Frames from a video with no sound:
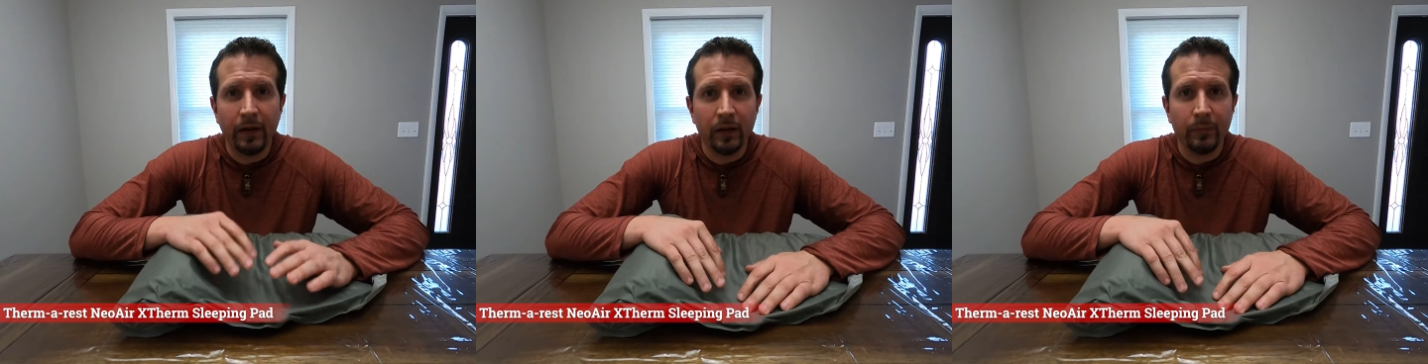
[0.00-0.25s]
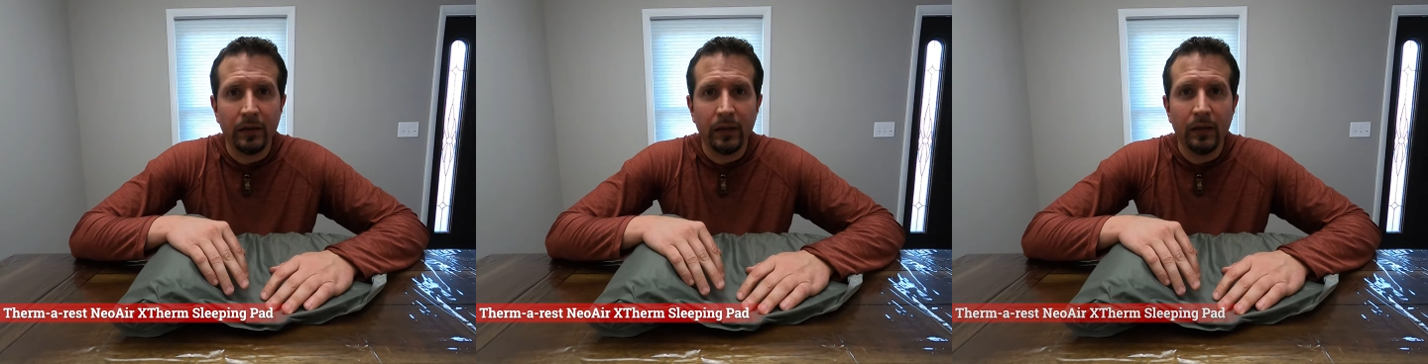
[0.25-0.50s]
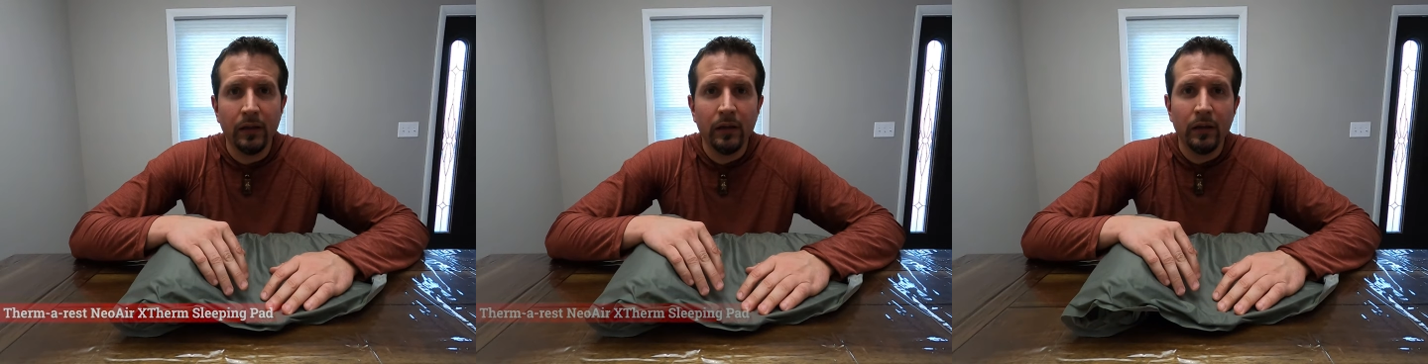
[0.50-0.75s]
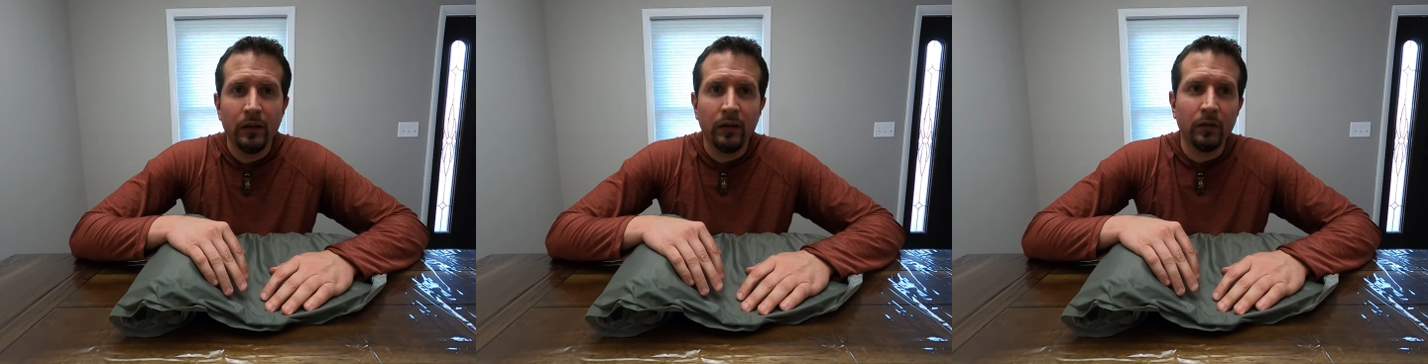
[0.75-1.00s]
failed me.
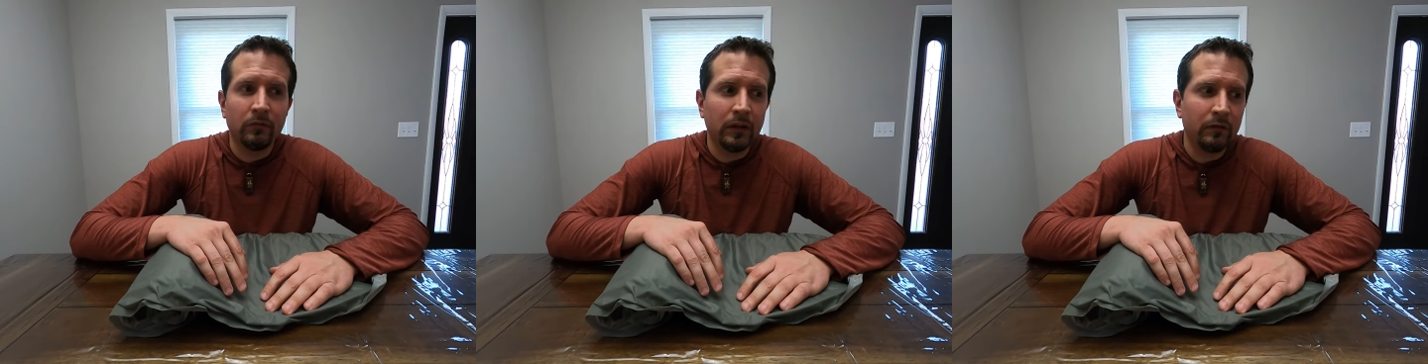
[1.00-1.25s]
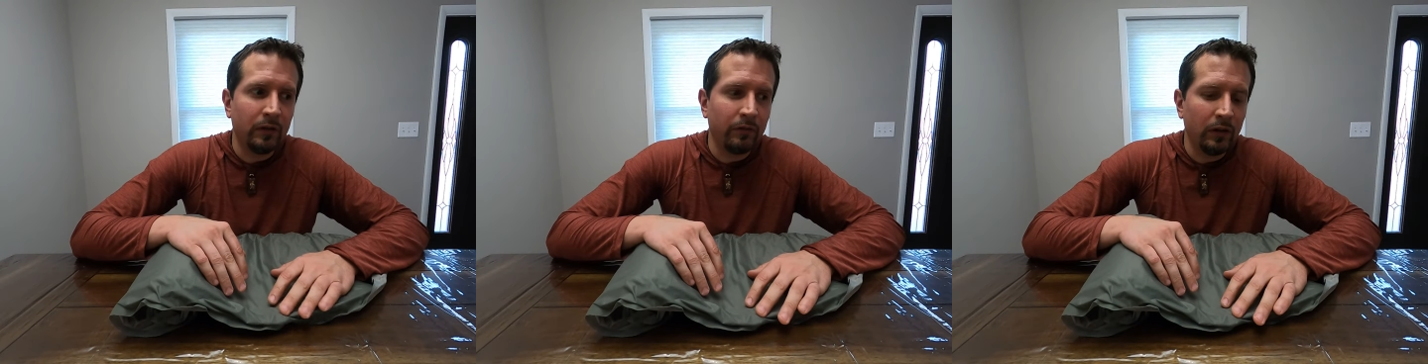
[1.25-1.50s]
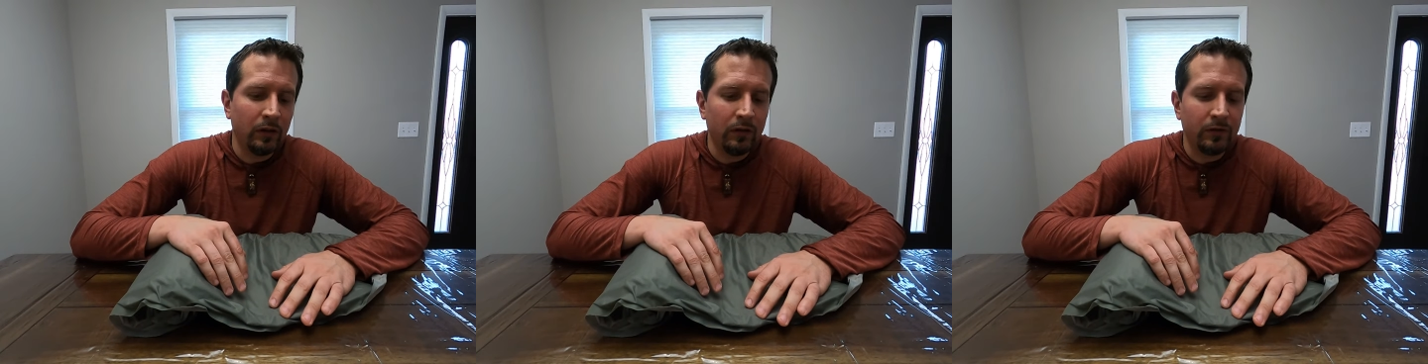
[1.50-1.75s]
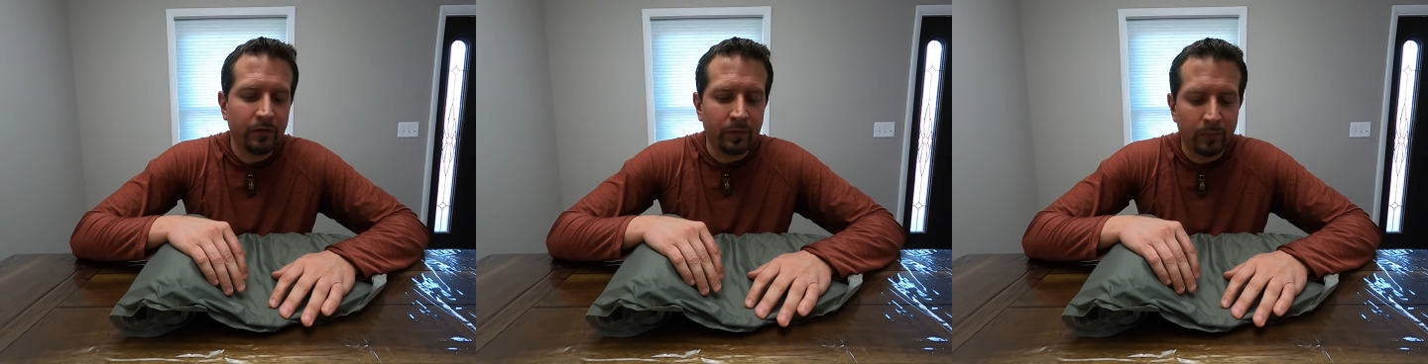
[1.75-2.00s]
You'll read
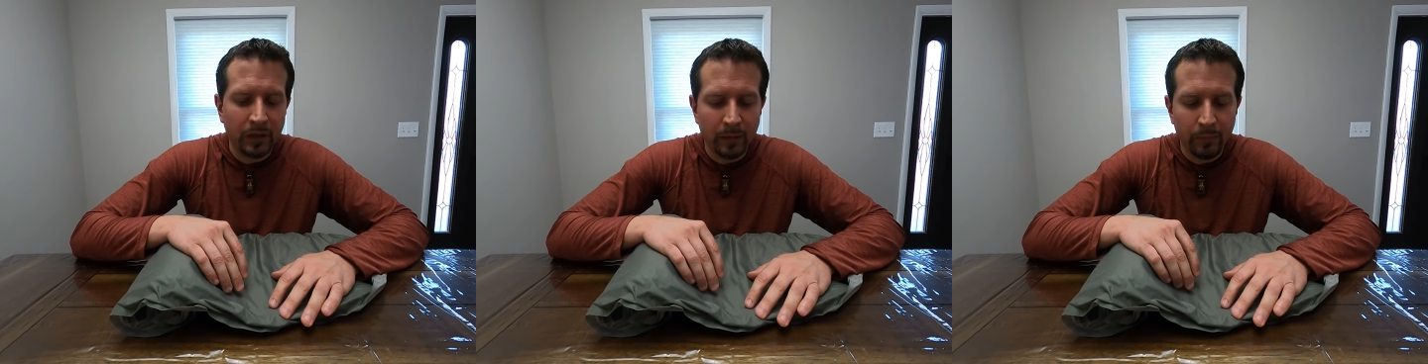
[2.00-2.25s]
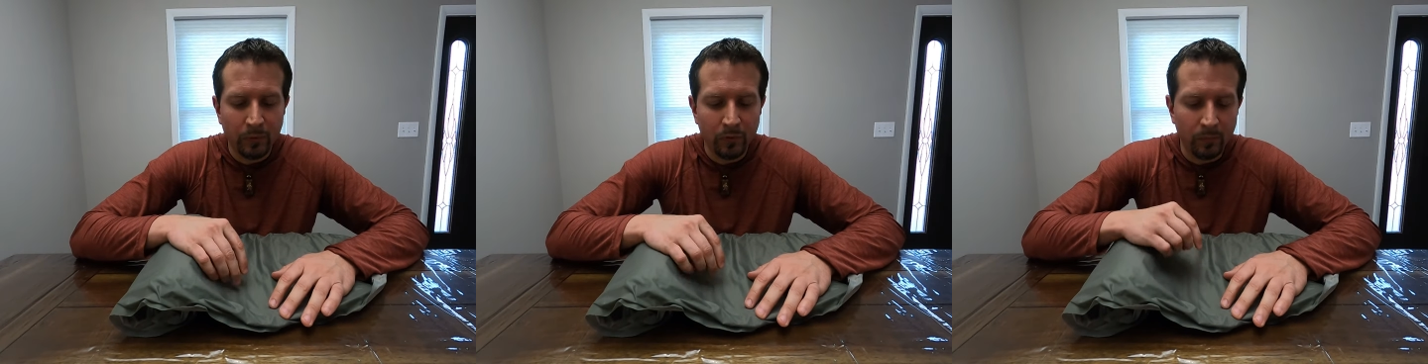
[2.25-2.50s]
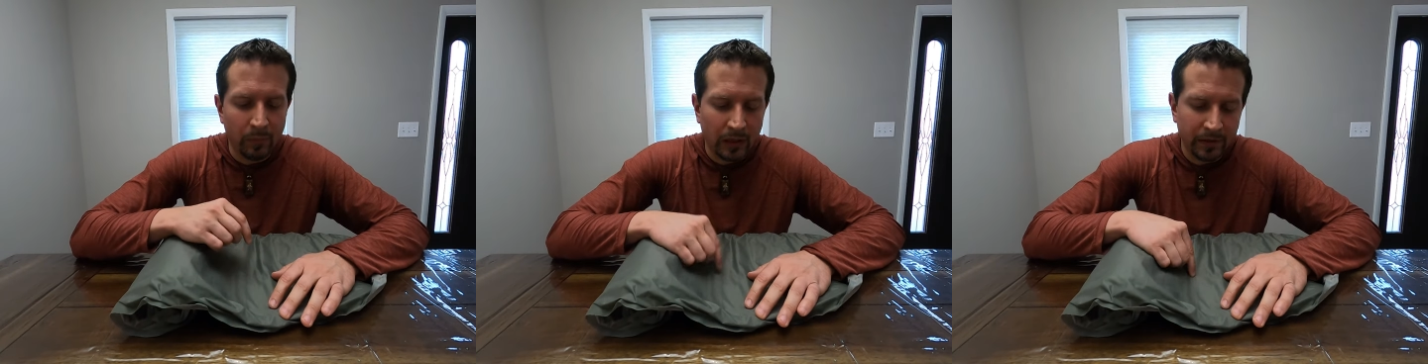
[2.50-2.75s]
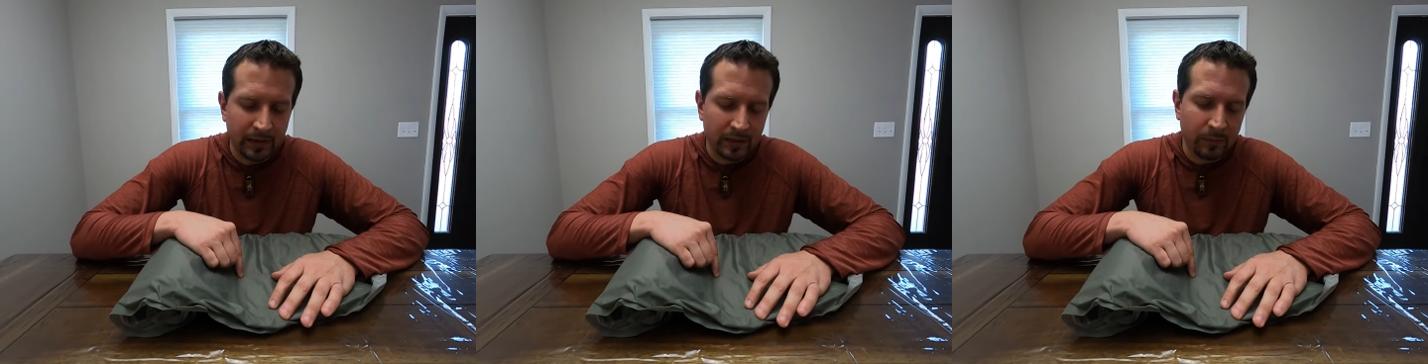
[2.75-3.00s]
reviews from people who
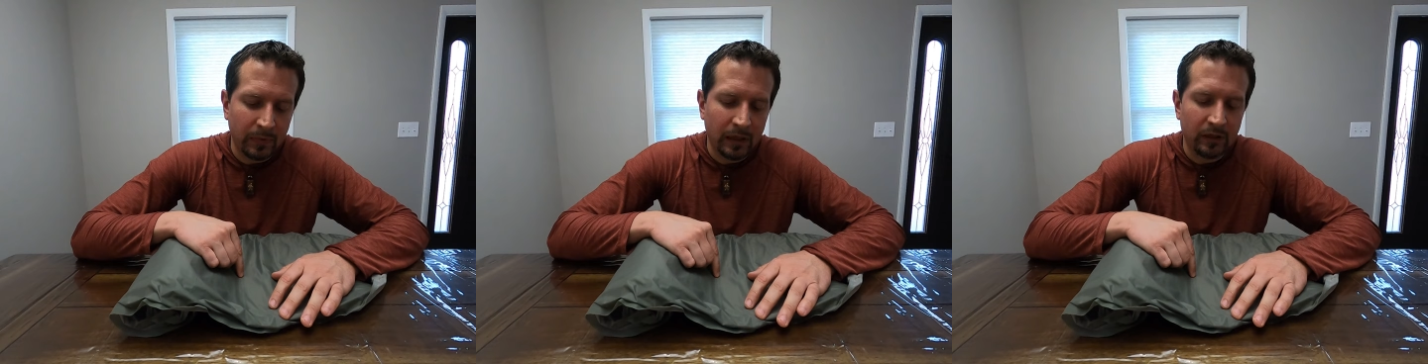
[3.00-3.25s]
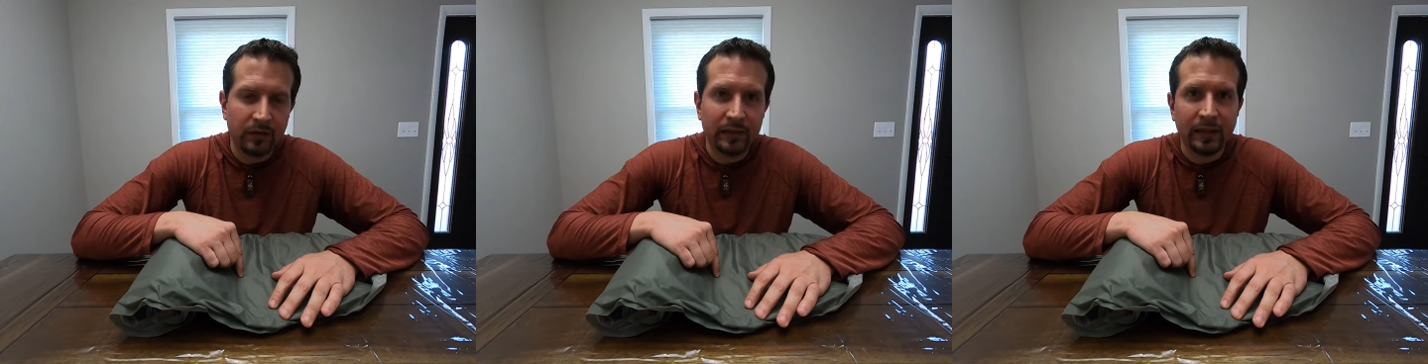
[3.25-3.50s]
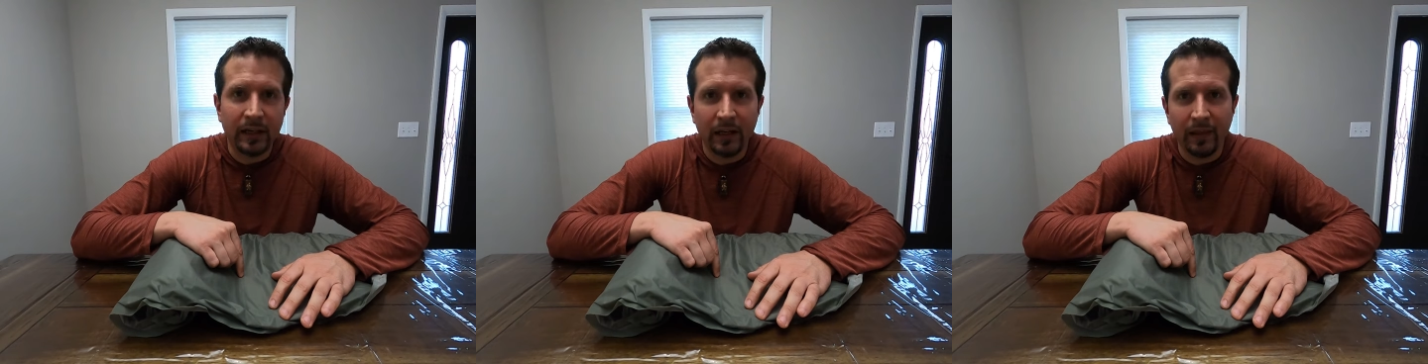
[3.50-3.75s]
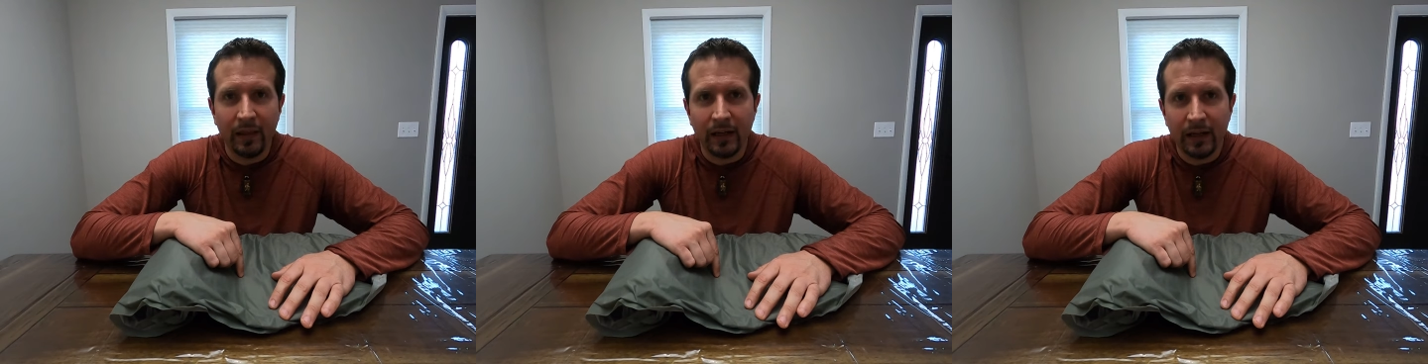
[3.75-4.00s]
bought this mattress
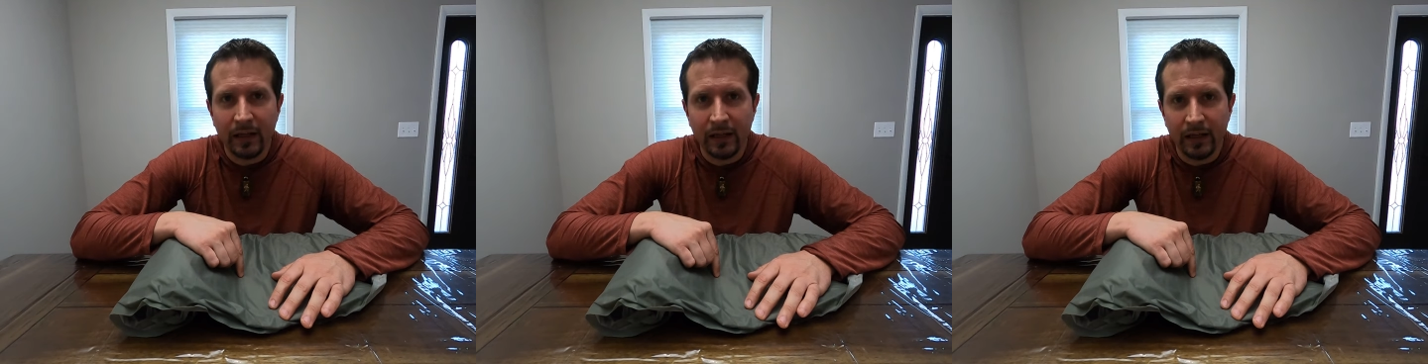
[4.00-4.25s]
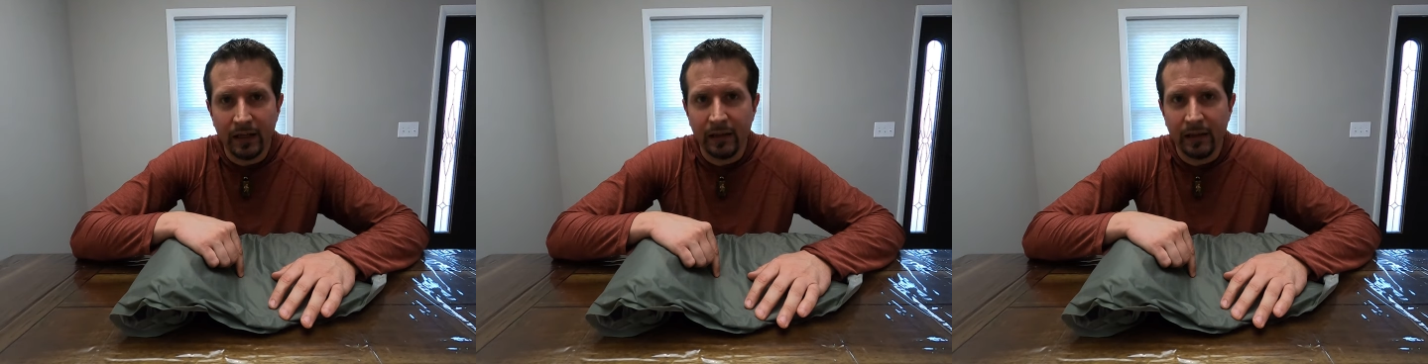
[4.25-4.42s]
online,